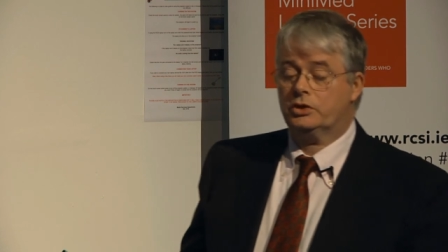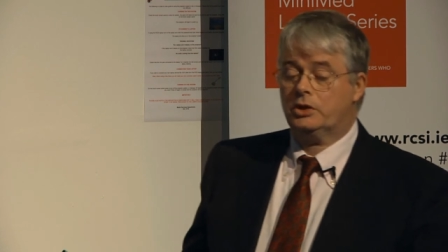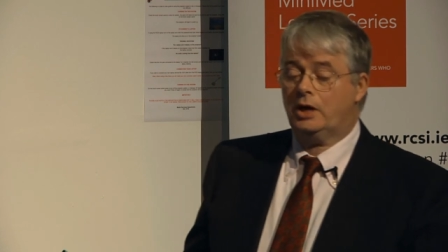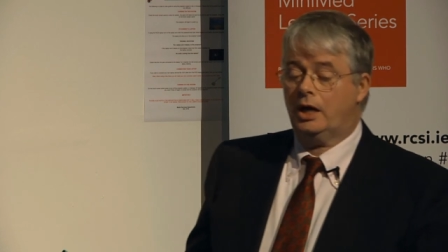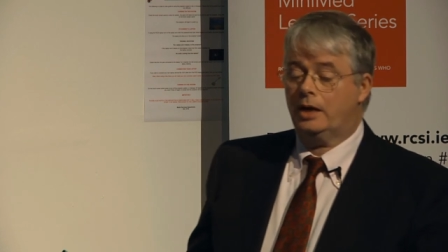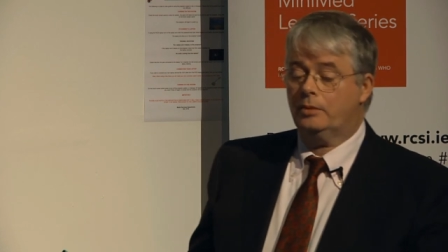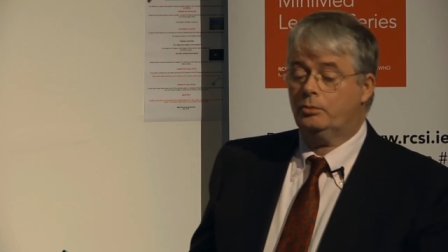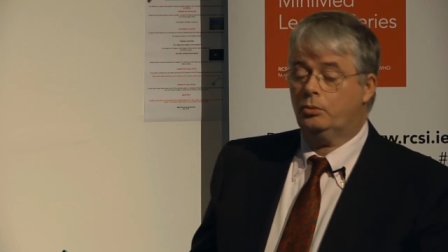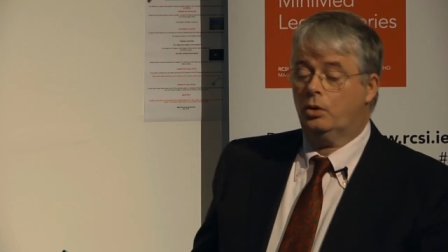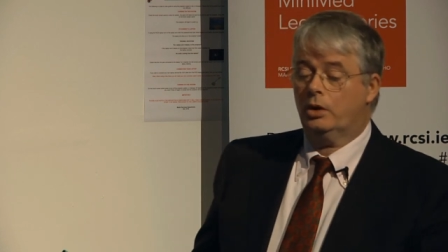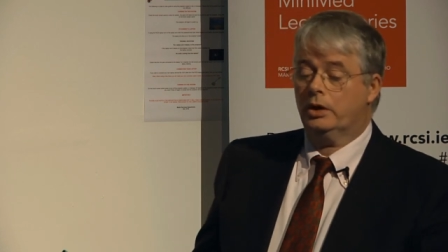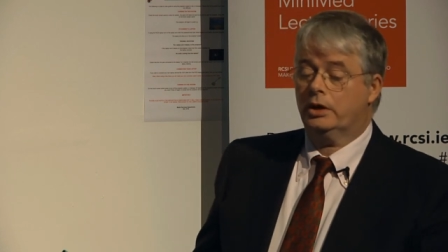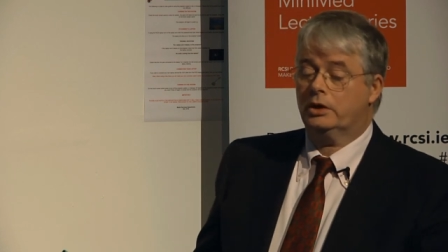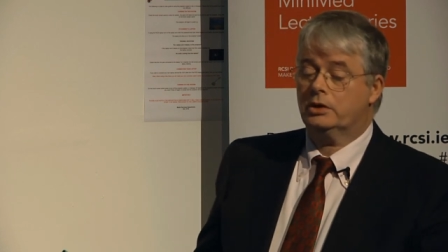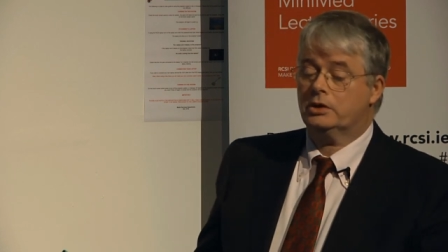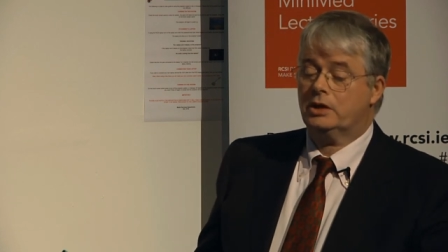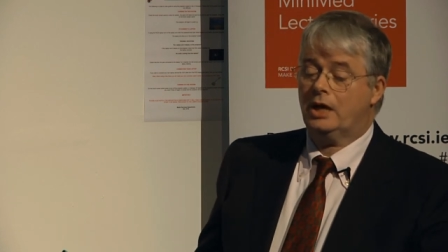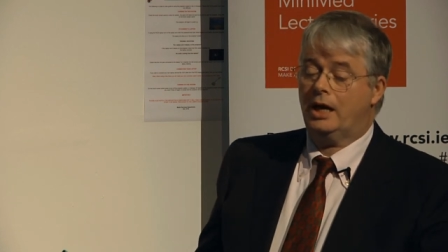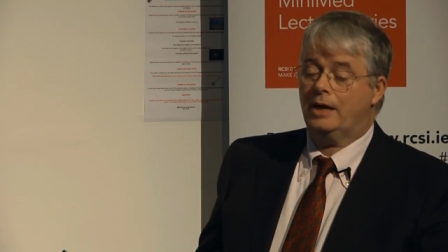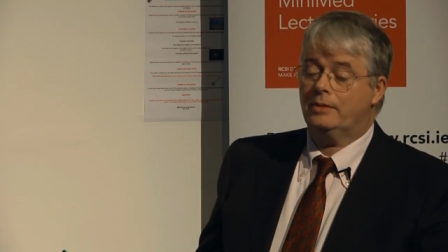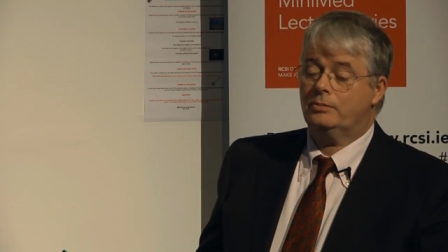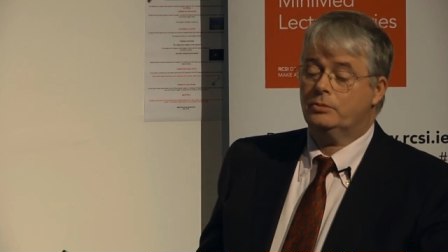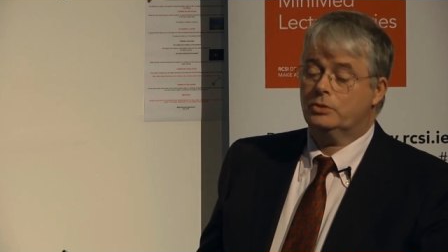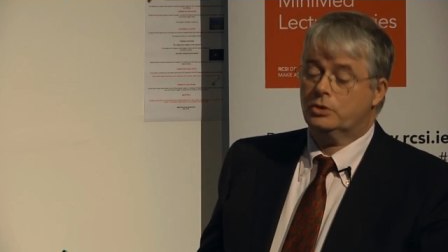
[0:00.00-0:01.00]
type 1 and
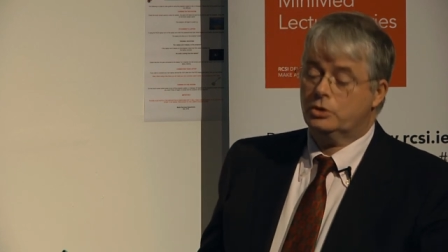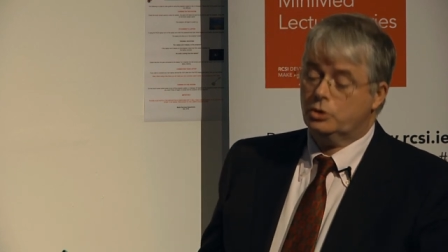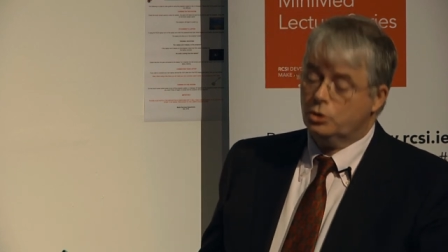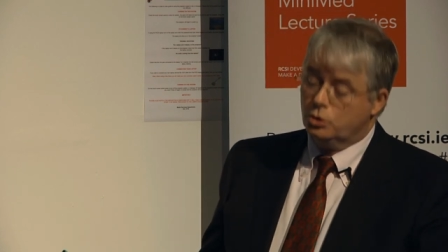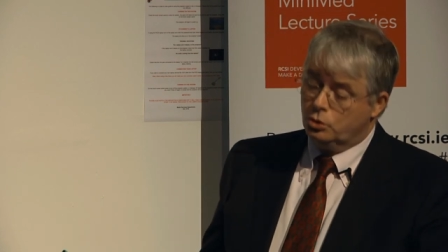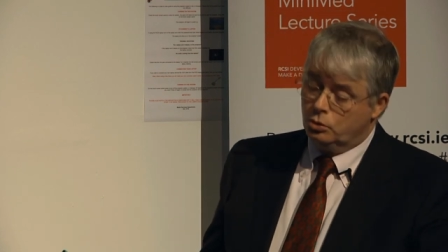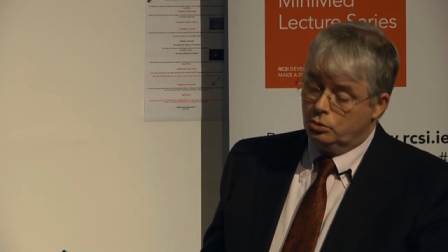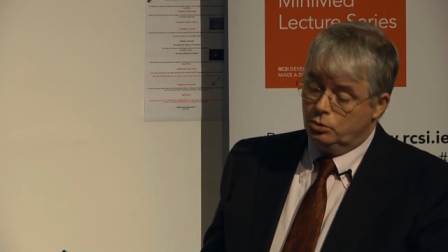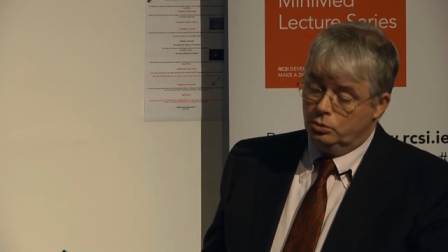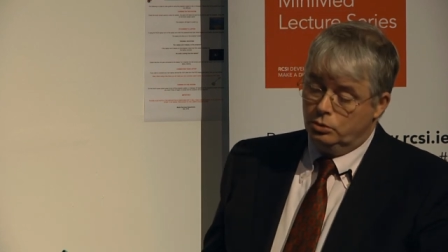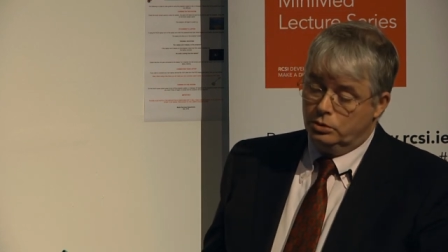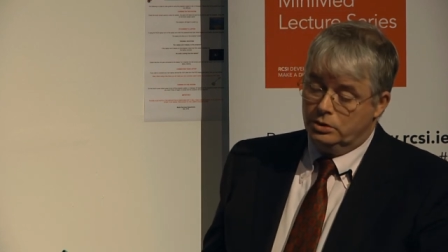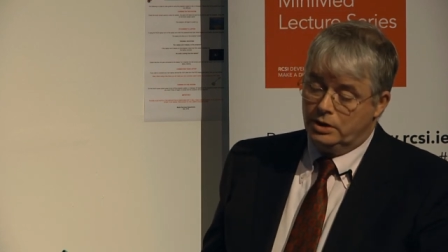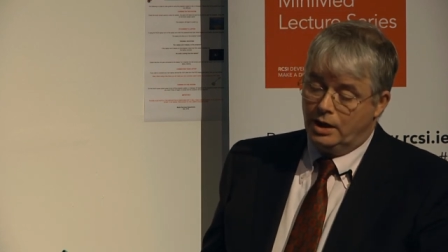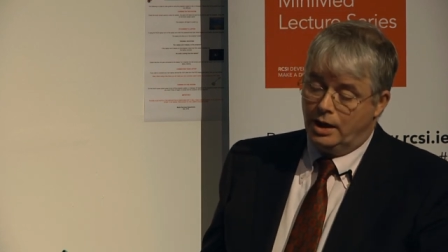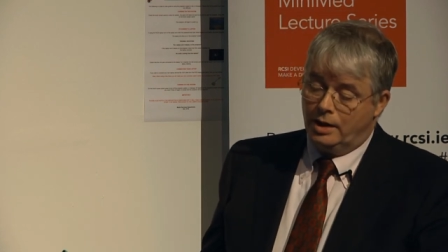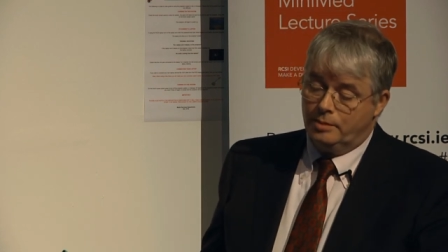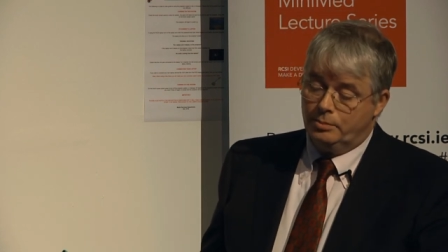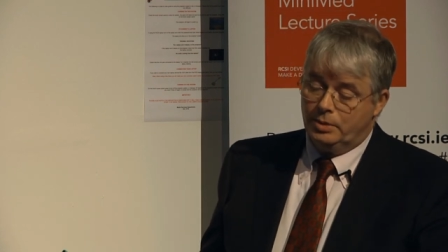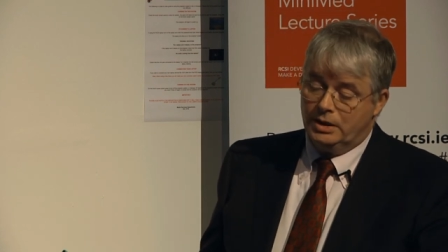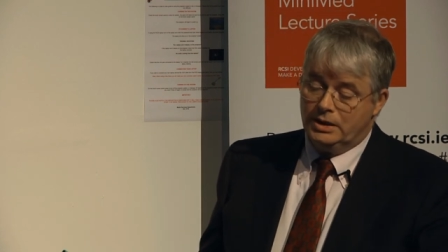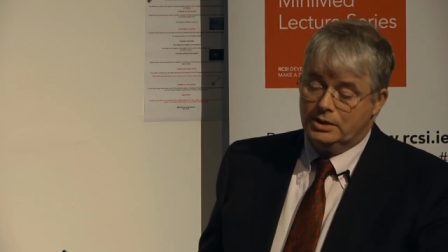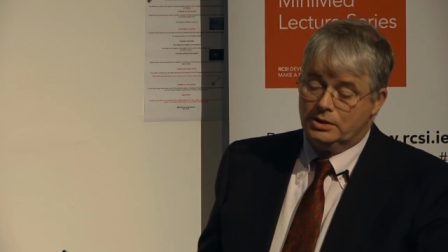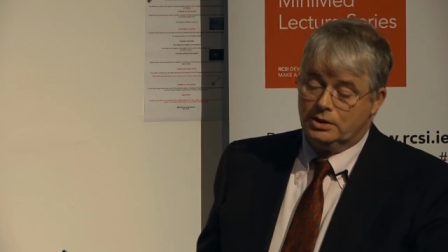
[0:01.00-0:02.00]
type 2
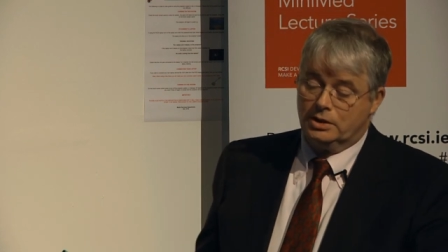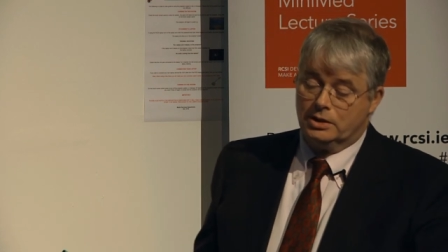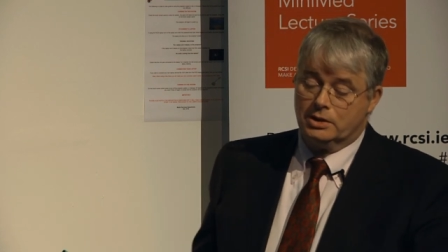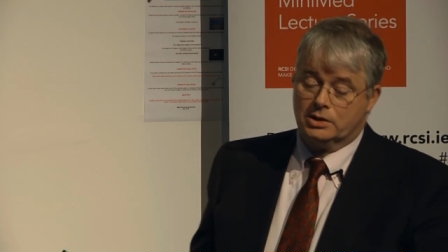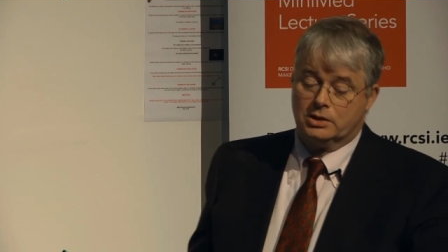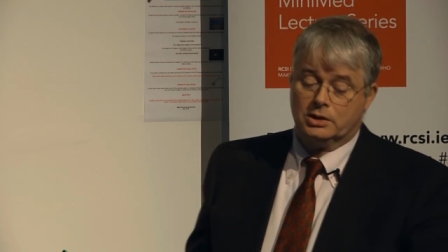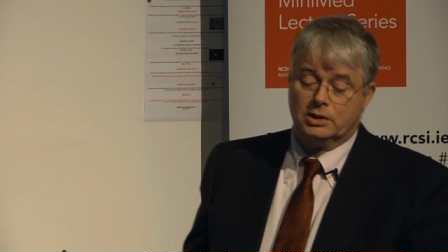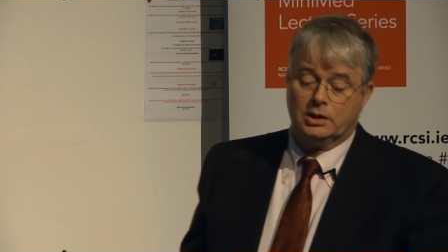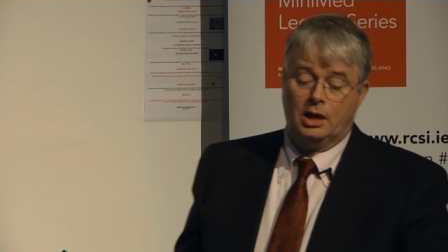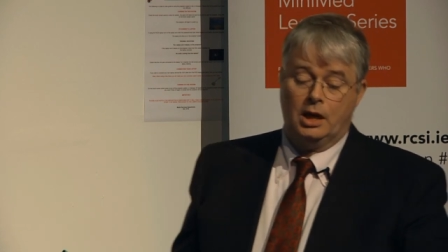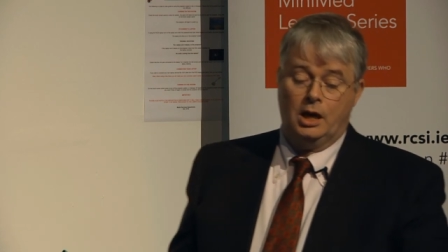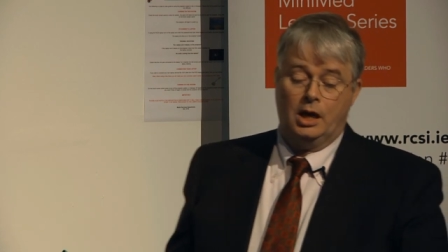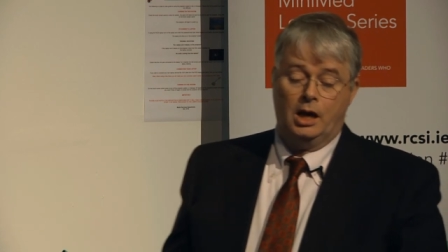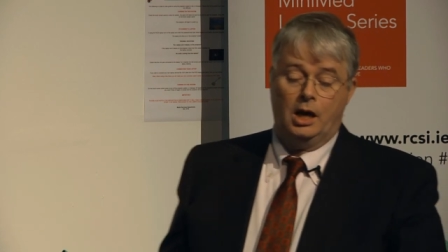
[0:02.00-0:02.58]
diabetes